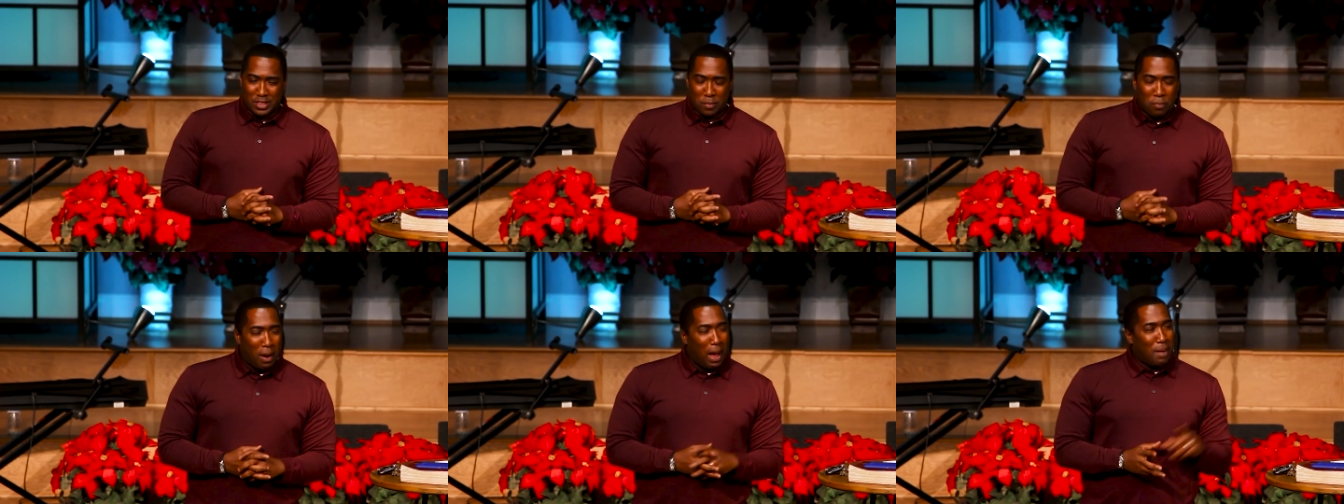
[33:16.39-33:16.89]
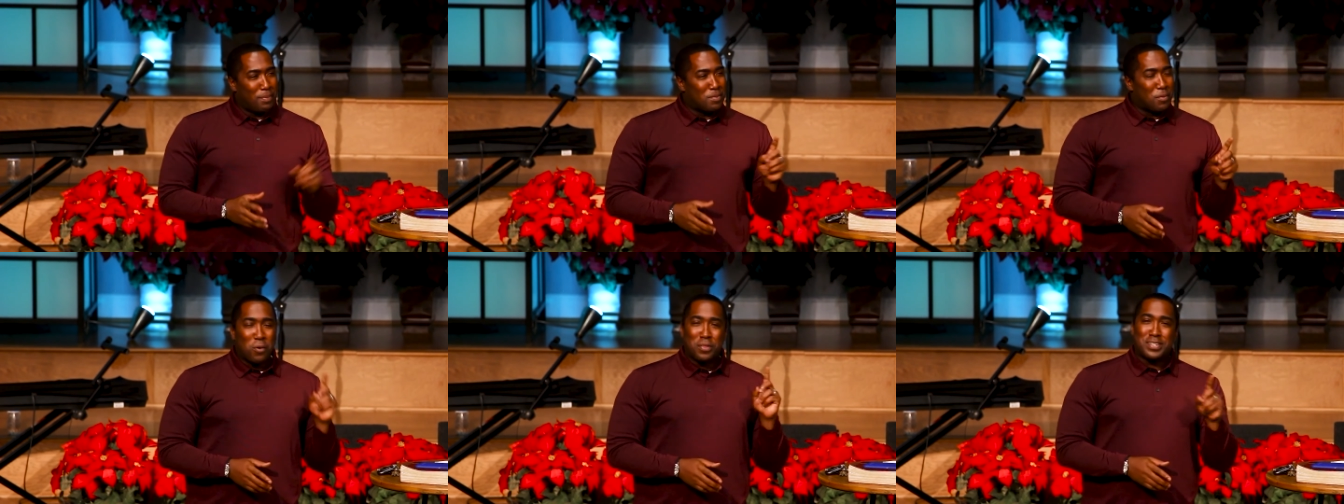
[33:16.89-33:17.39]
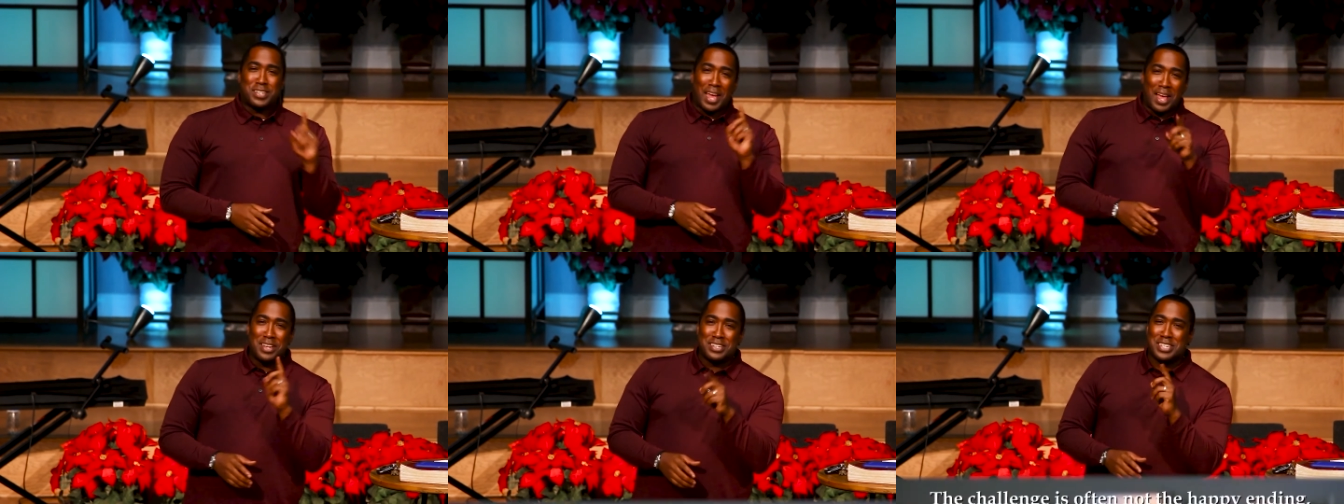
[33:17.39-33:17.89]
the problem or the
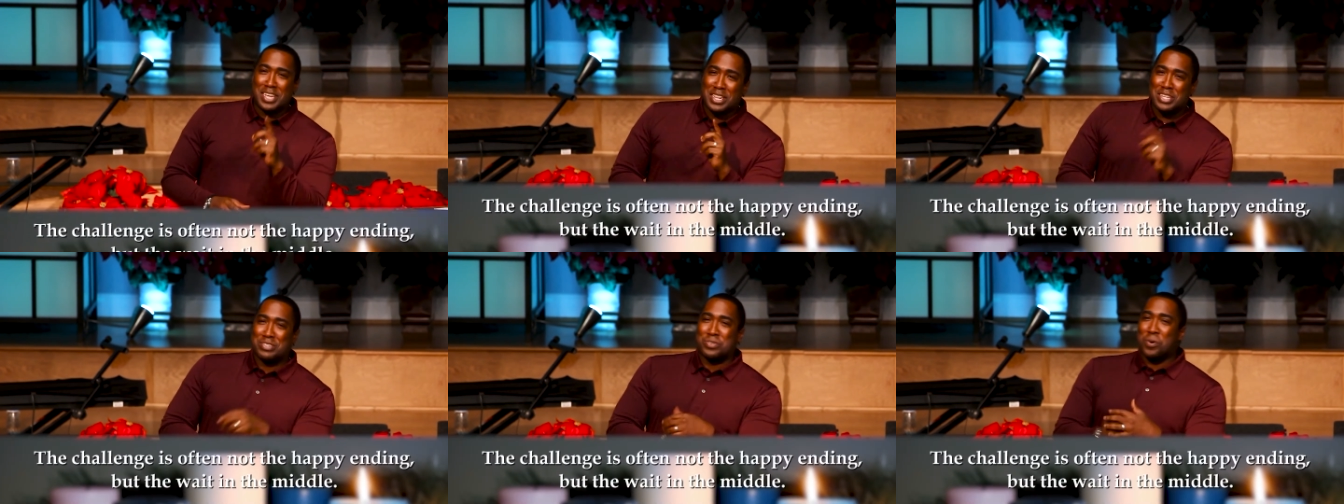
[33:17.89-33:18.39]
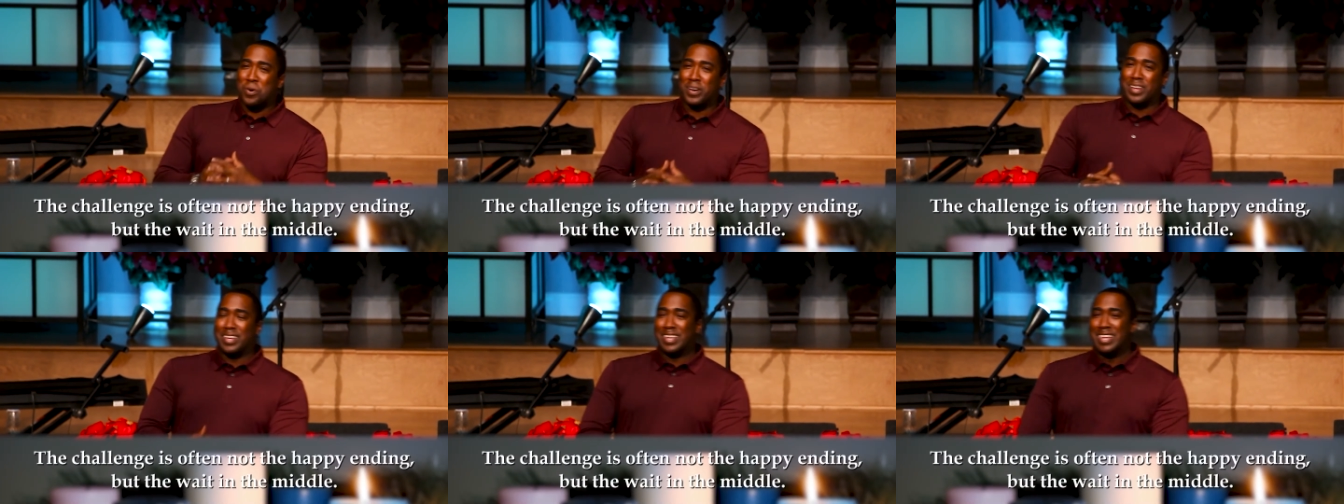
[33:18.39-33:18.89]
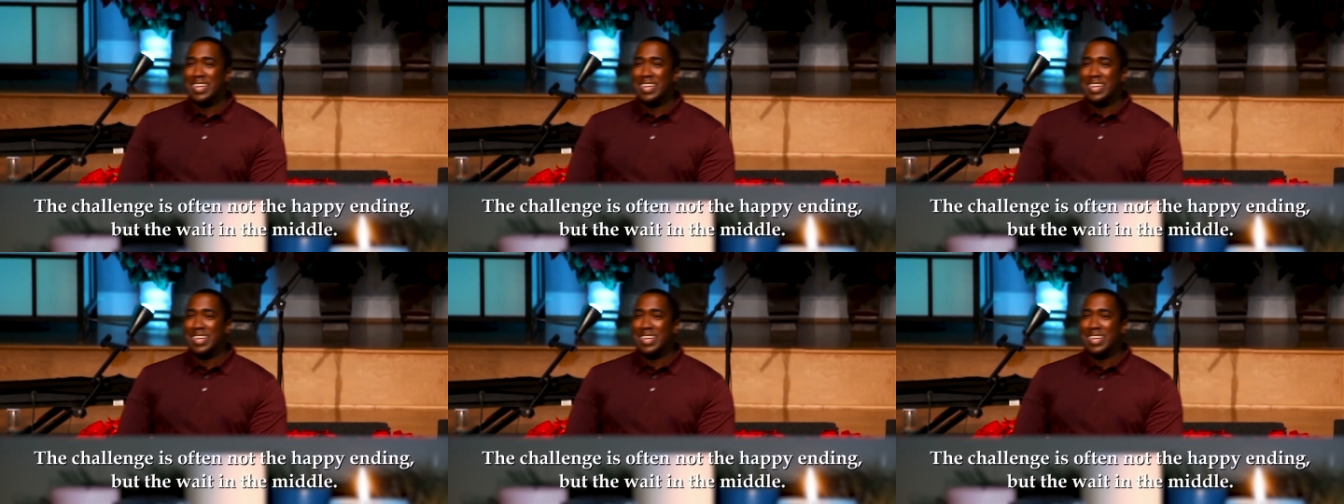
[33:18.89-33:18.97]
challenge in this story